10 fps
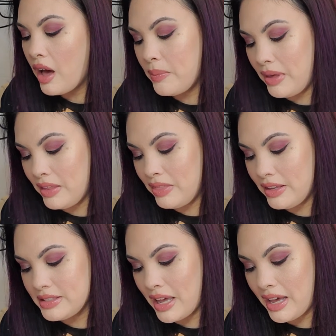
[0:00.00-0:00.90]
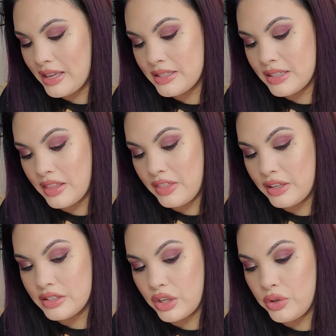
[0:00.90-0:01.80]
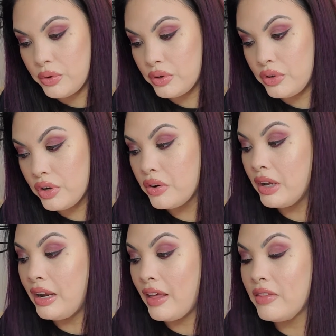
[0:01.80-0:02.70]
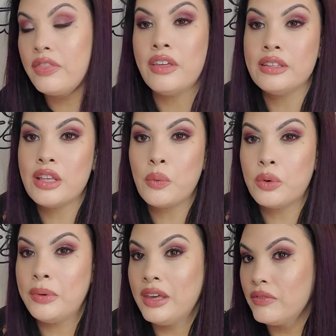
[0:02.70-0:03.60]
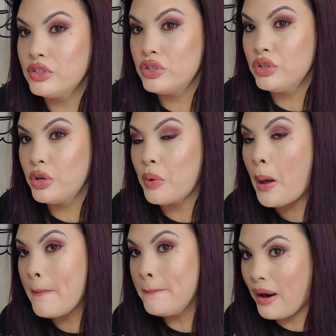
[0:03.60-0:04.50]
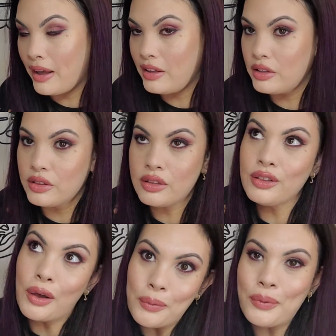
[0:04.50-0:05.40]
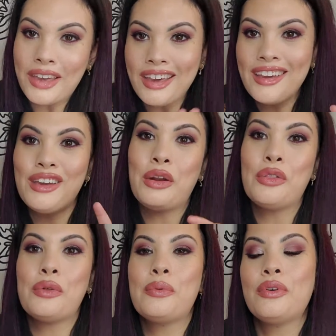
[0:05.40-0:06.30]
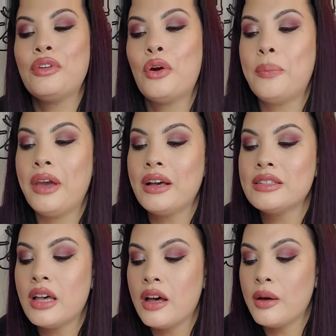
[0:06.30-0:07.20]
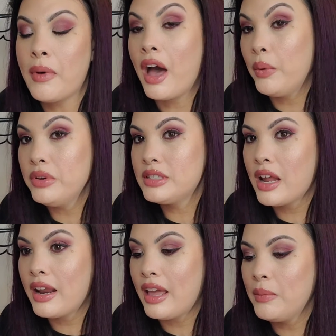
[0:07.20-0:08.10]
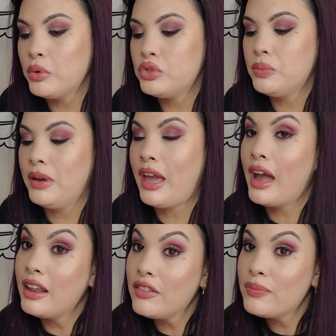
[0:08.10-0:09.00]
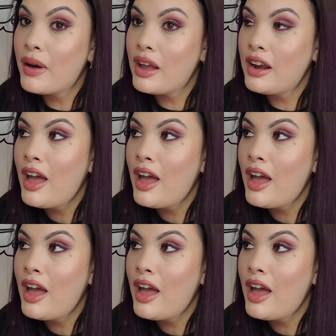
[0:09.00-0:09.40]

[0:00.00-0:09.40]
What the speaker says: In this has the things that you could curate and the things that would be given to you by Khloe, her picks. I was not able to pick any of mine.